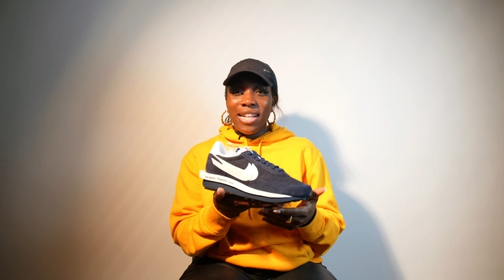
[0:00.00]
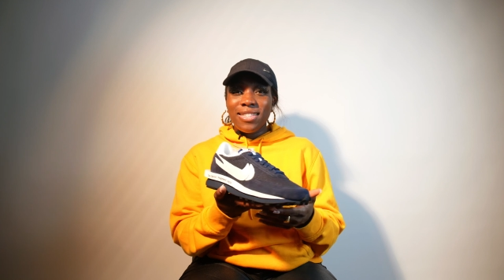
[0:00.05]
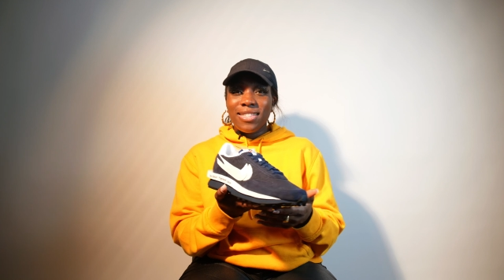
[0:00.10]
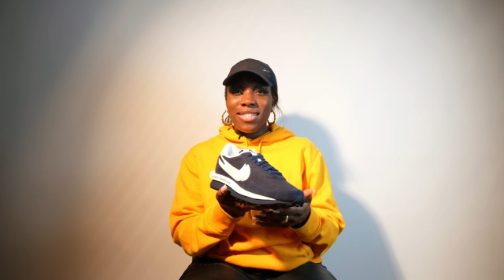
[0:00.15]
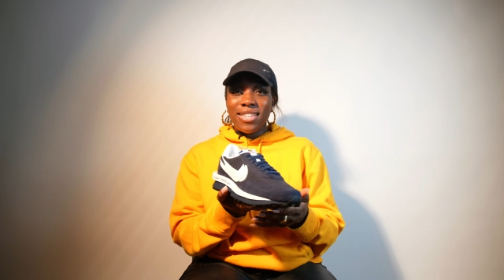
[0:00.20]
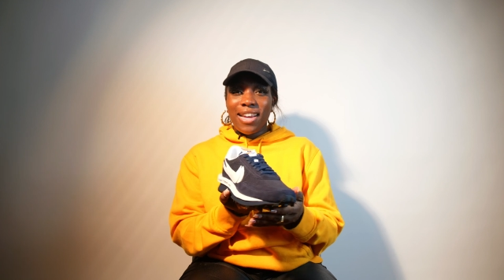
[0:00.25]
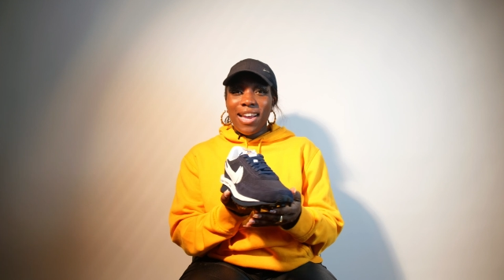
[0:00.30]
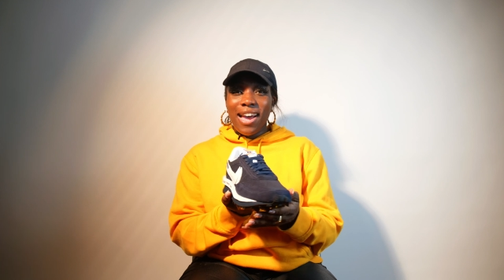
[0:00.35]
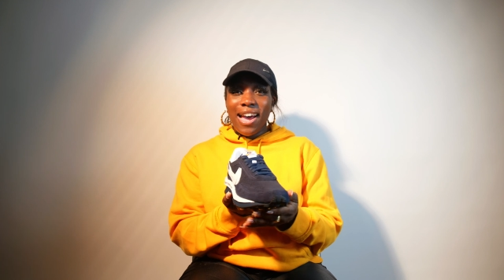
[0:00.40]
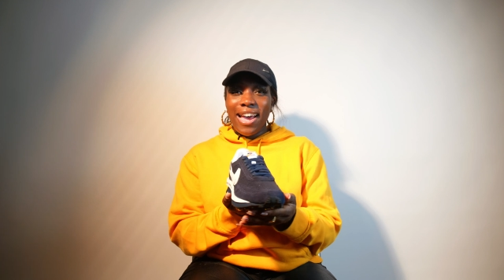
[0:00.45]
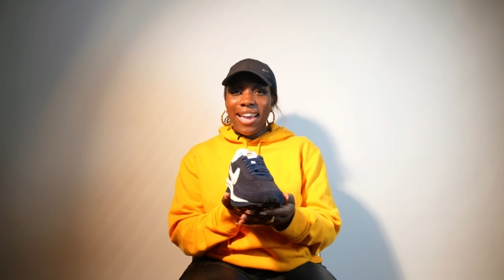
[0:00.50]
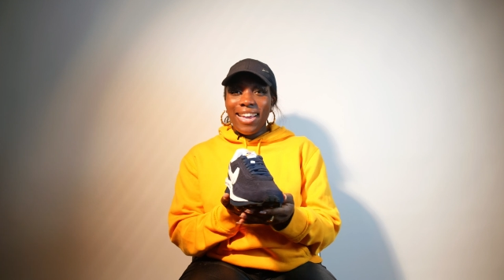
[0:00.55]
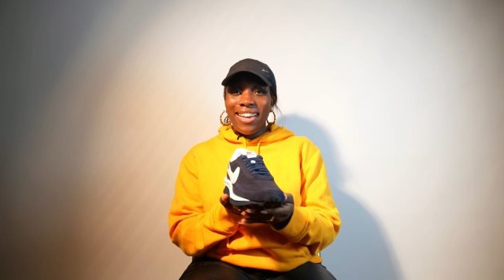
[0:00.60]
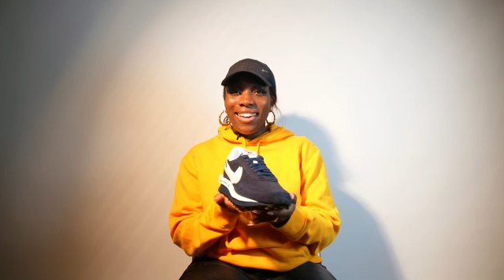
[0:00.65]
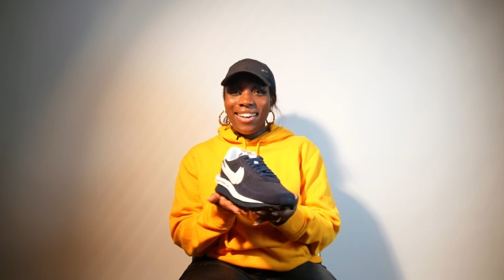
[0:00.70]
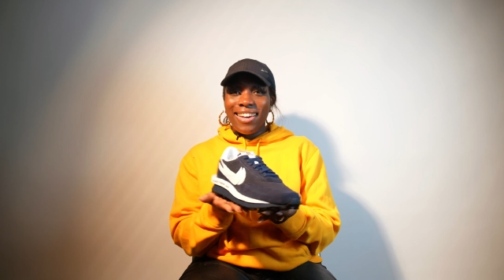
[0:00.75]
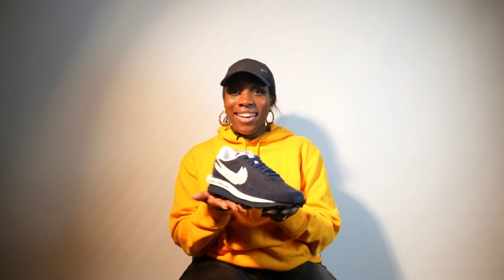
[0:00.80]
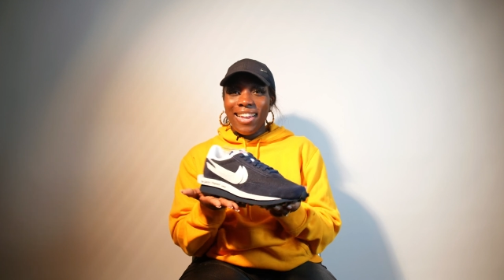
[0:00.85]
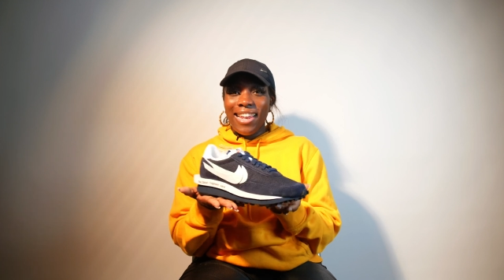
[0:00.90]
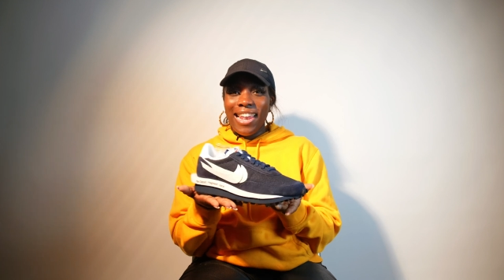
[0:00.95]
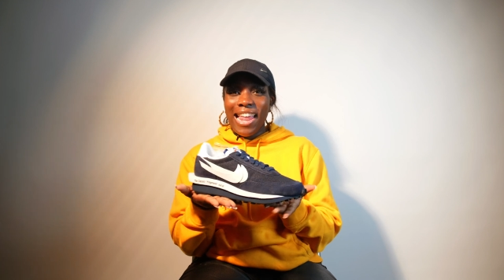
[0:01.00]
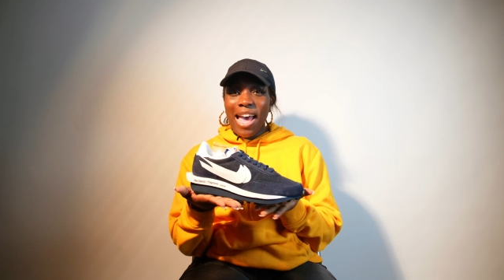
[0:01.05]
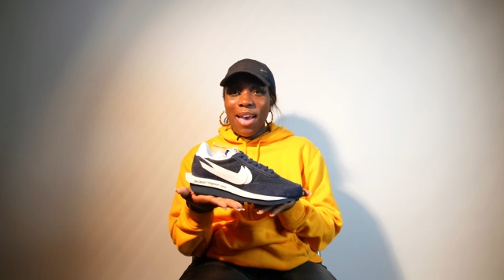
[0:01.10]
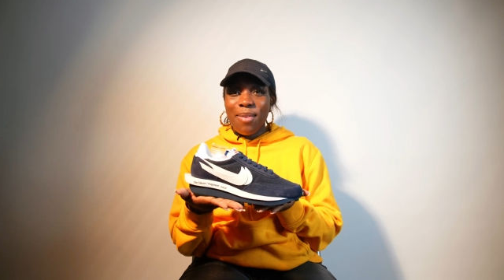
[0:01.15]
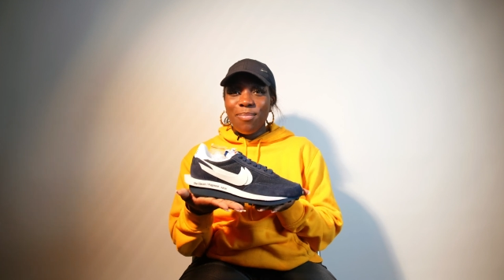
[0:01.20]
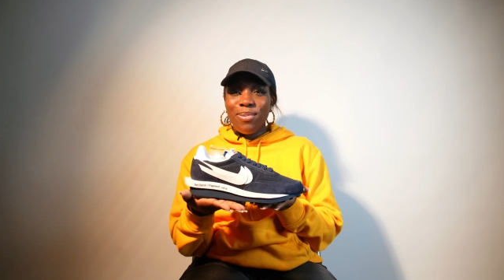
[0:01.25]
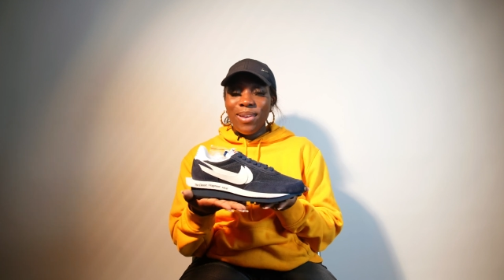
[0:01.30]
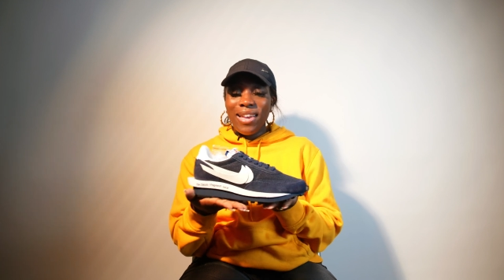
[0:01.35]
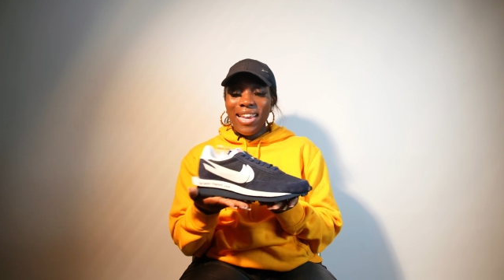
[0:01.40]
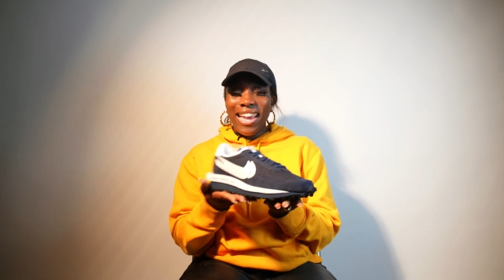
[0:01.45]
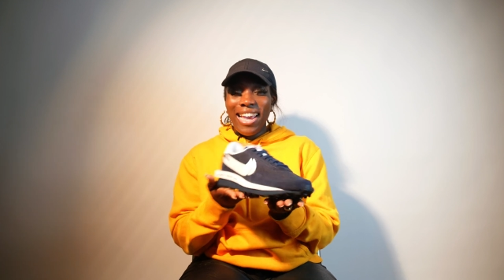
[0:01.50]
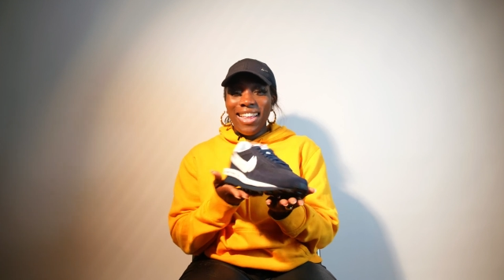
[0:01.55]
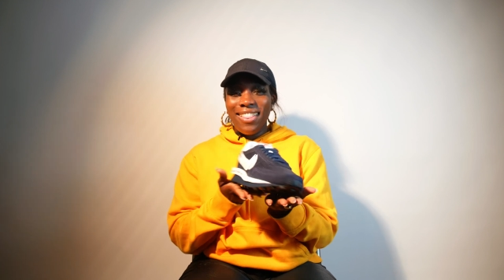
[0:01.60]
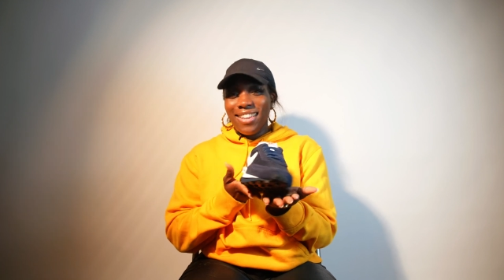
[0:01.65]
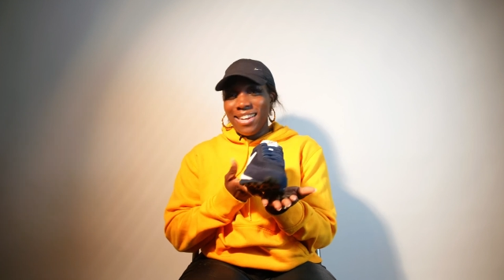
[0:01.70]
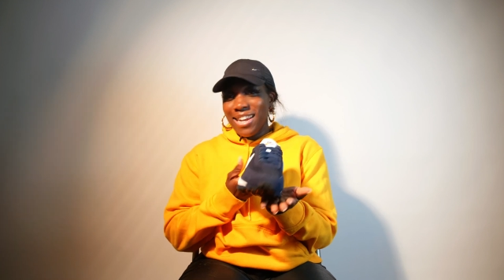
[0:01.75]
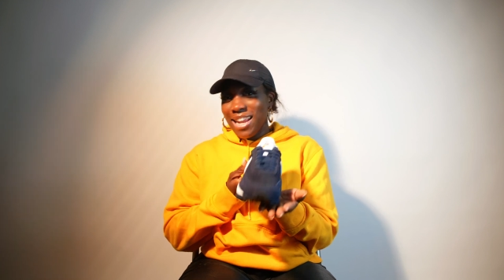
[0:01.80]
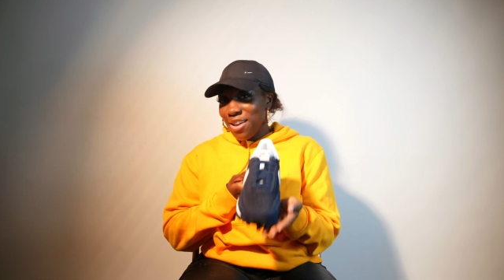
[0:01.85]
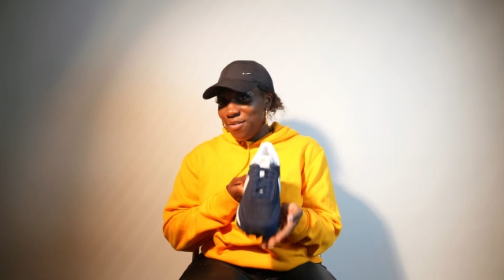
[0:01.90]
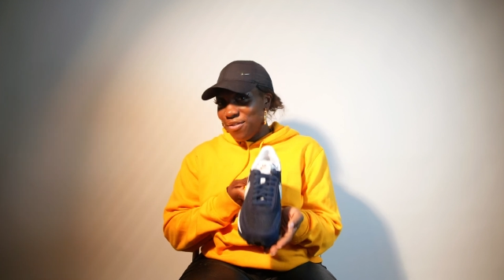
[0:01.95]
and Sacai collab in
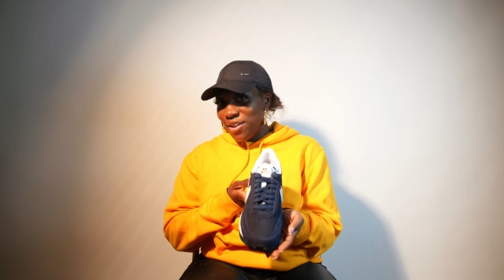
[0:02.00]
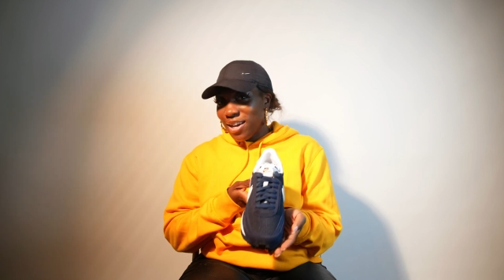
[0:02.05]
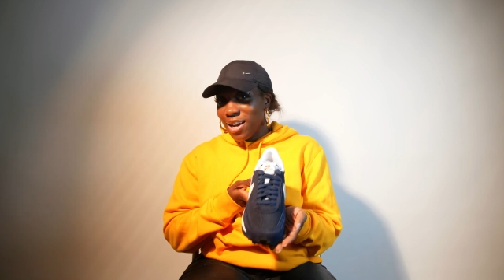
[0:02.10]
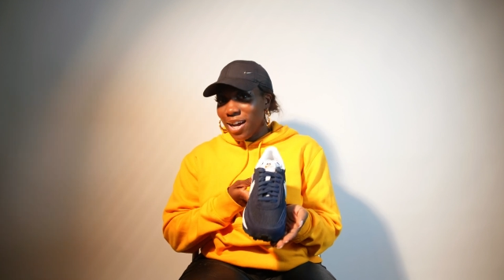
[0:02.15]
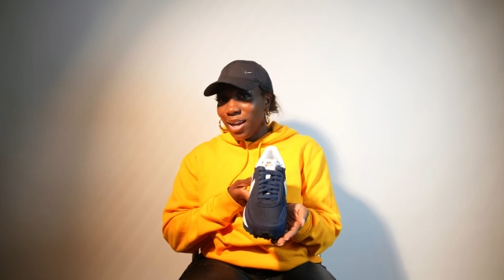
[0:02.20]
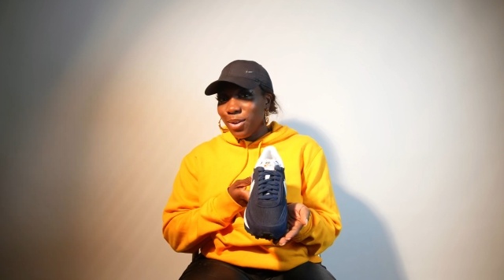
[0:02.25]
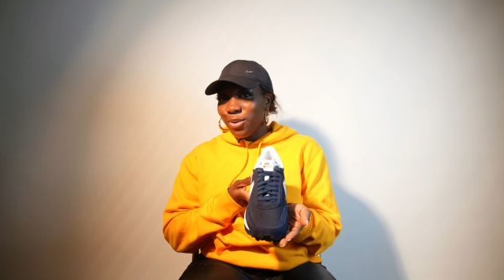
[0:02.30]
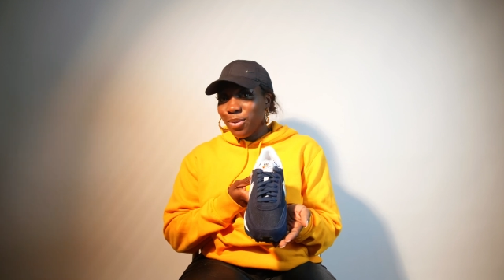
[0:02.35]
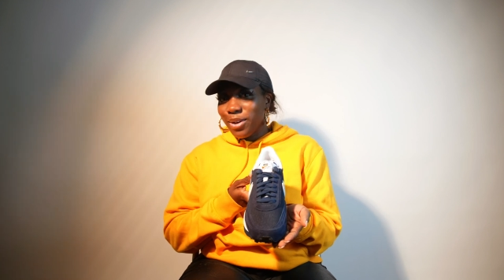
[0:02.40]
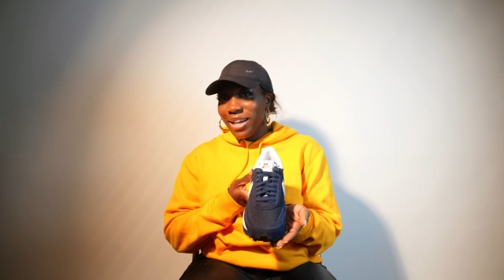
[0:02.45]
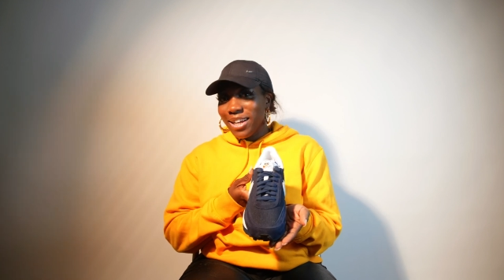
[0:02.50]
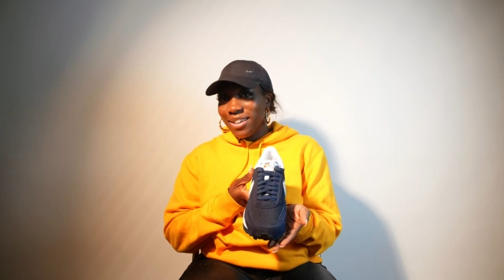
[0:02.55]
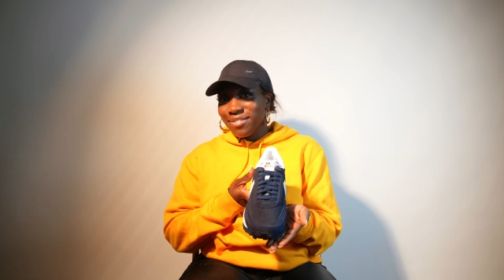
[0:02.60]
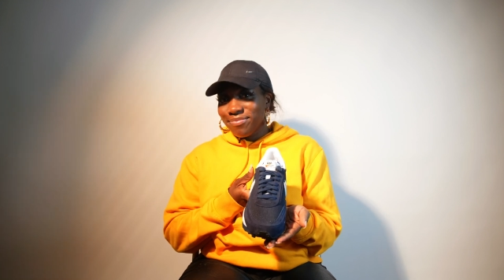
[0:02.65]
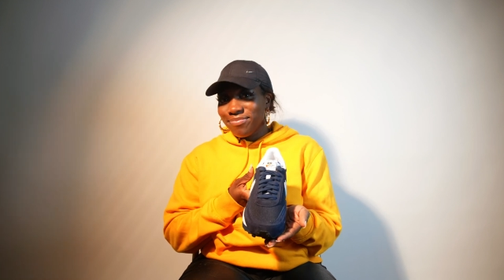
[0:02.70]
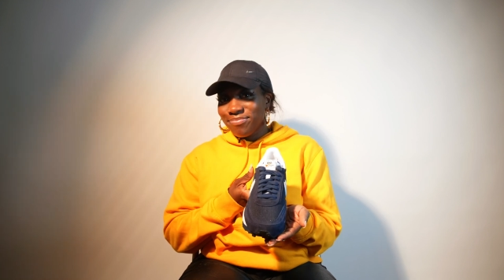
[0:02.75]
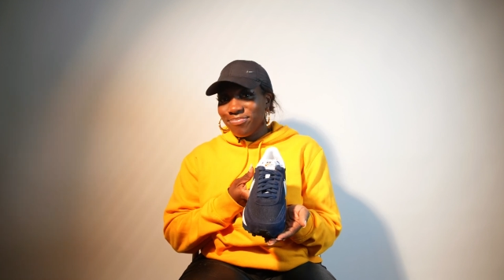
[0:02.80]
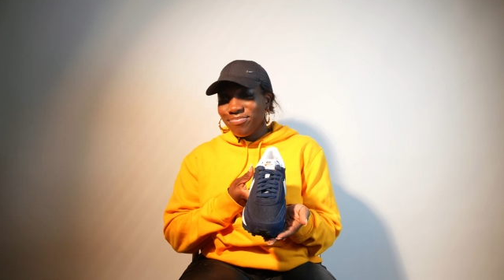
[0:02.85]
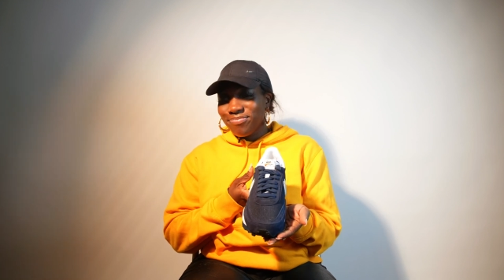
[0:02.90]
the navy colorway.